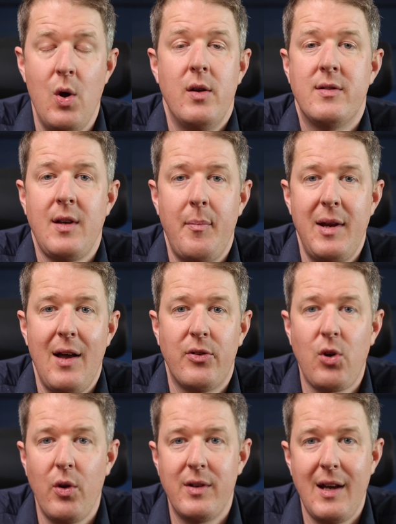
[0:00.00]
Somebody
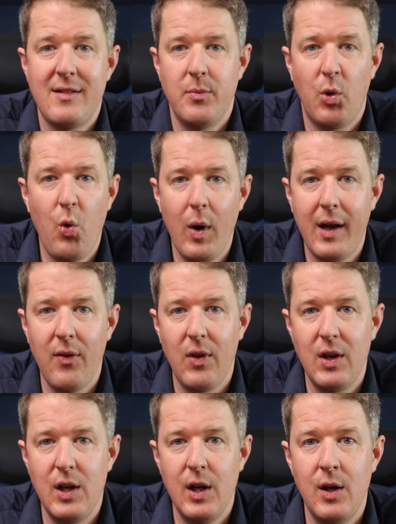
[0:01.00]
else contacts them quicker
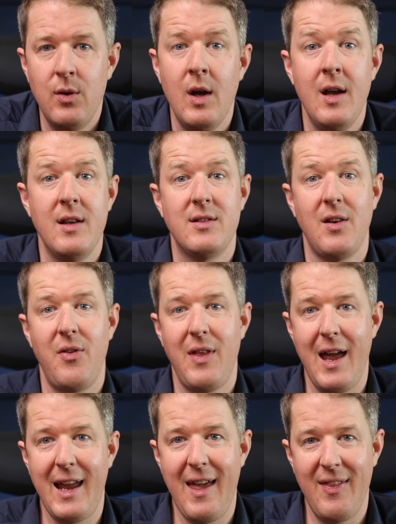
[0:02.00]
than you, so
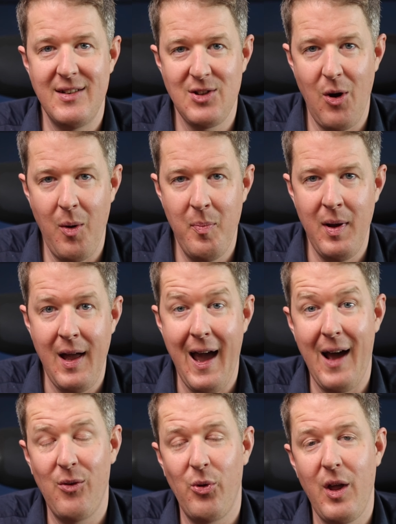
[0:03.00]
they get the job,
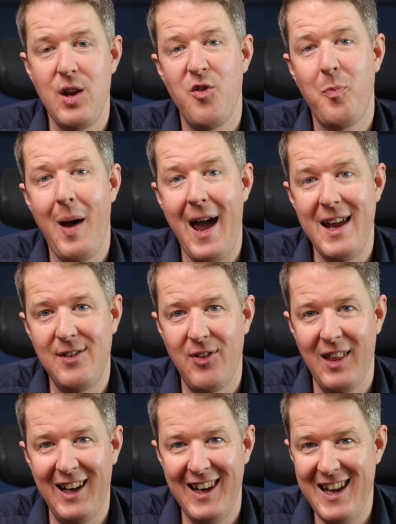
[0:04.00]
and although you've paid for
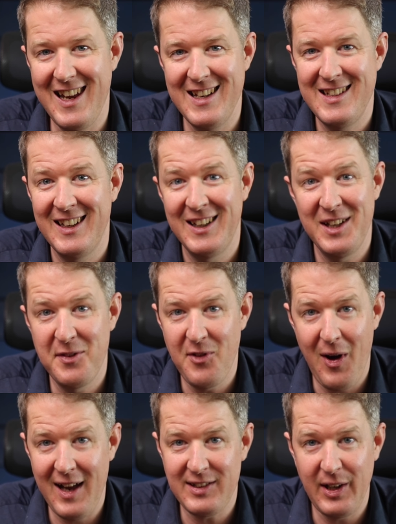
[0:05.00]
the lead, you've
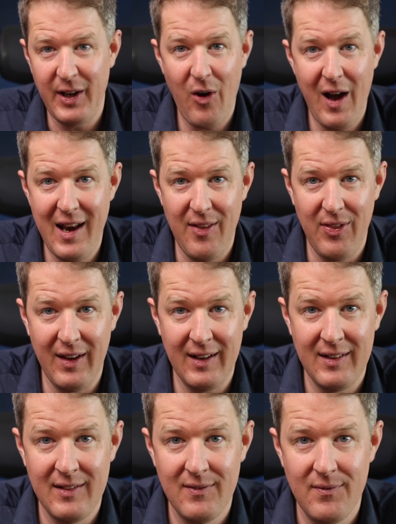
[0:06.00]
not actually got anything.
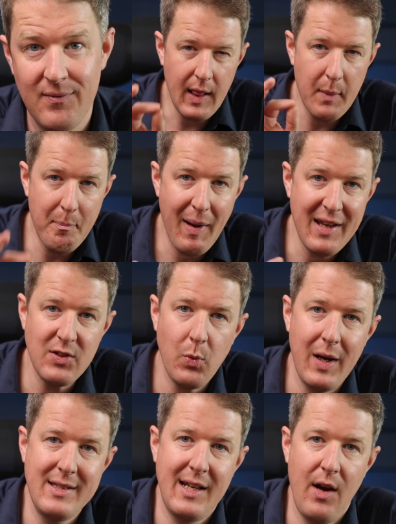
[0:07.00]
The best
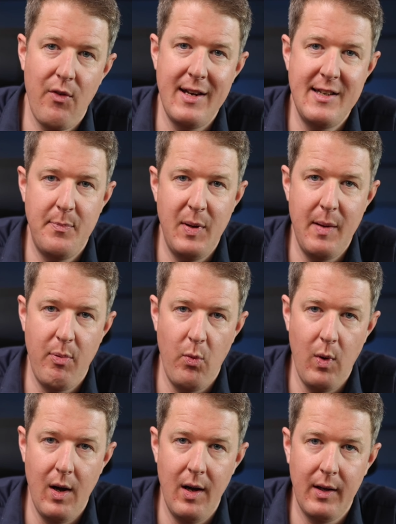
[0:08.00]
way to get Rated People
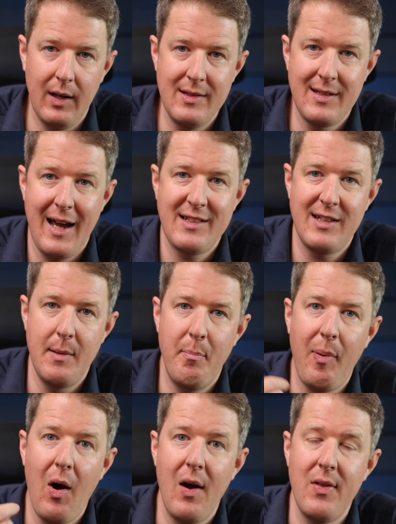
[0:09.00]
work is to actually
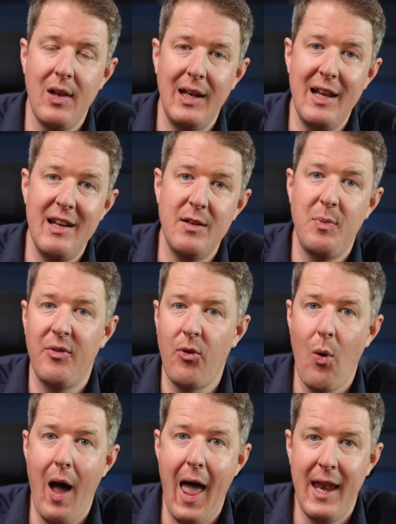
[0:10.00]
buy the lead
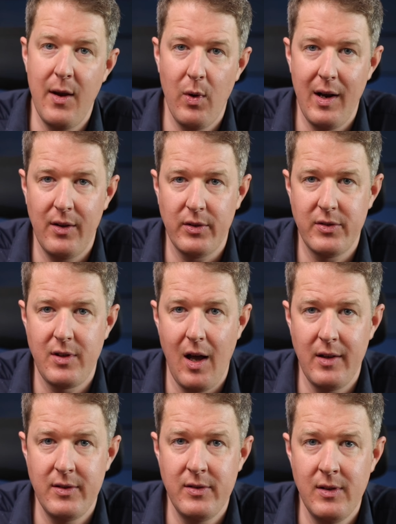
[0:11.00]
before anyone else
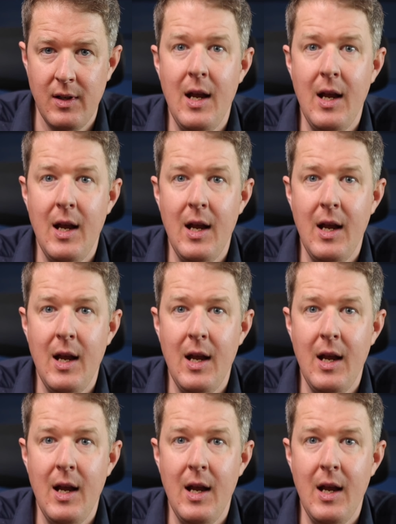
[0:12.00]
does,